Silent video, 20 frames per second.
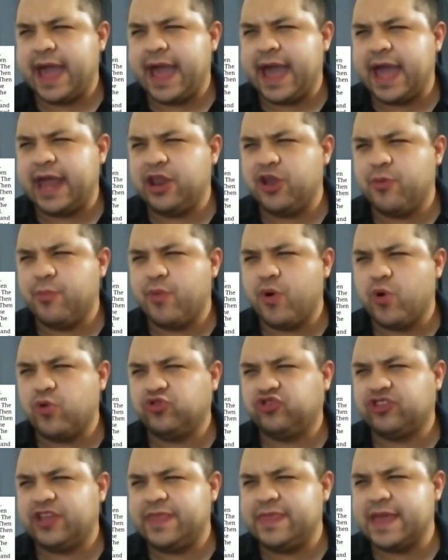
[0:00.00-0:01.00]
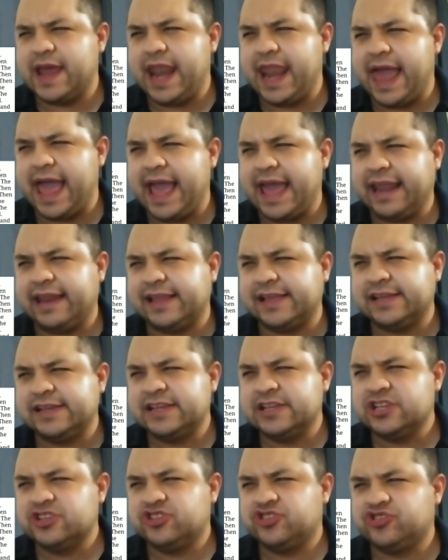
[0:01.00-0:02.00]
Animals in the land
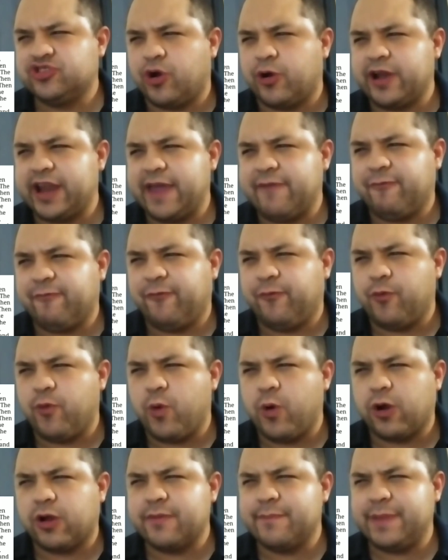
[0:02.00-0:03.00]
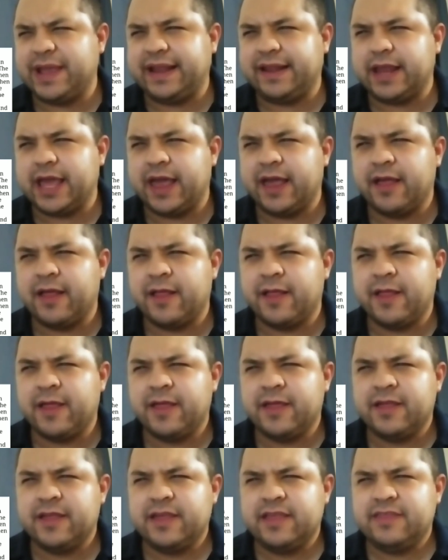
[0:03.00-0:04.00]
started forming.
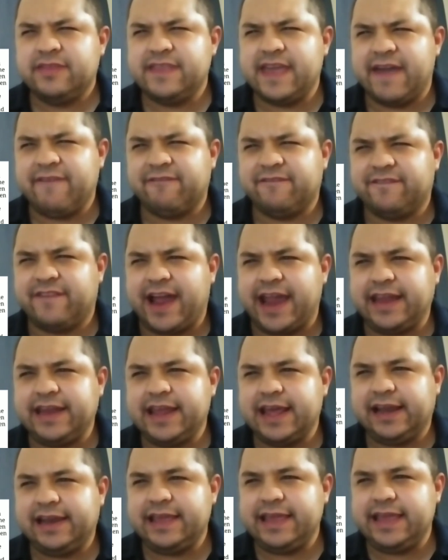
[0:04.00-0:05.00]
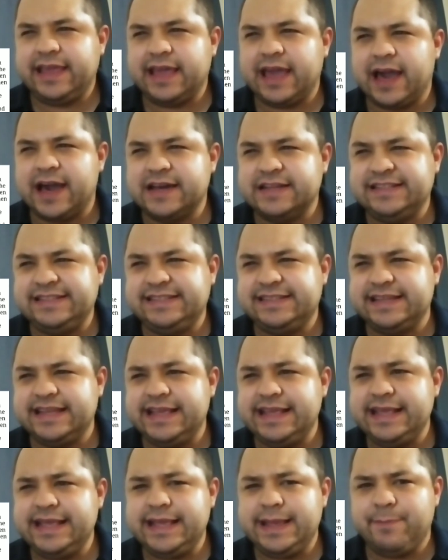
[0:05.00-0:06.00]
Then finally a
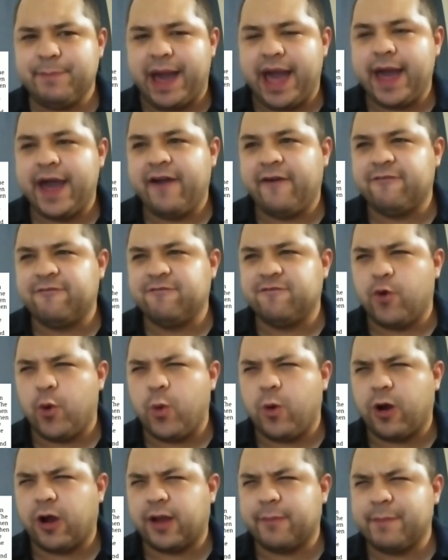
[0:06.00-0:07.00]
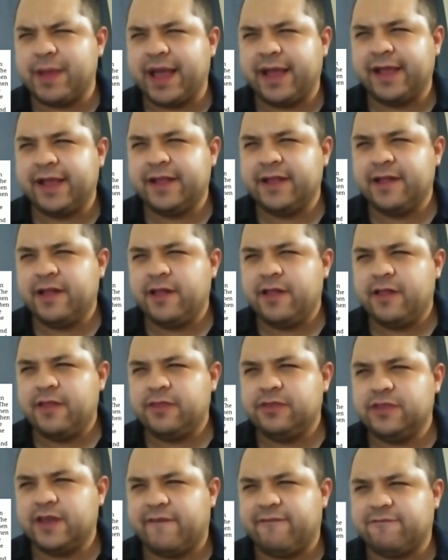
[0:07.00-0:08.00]
demon formed,
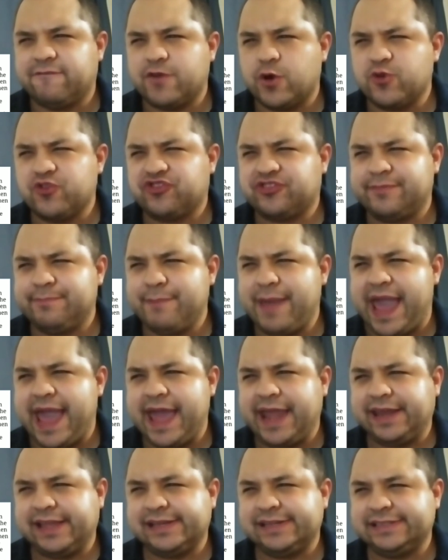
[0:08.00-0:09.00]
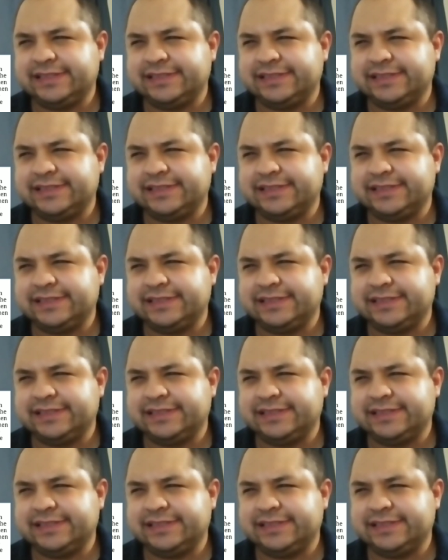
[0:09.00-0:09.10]
the first man.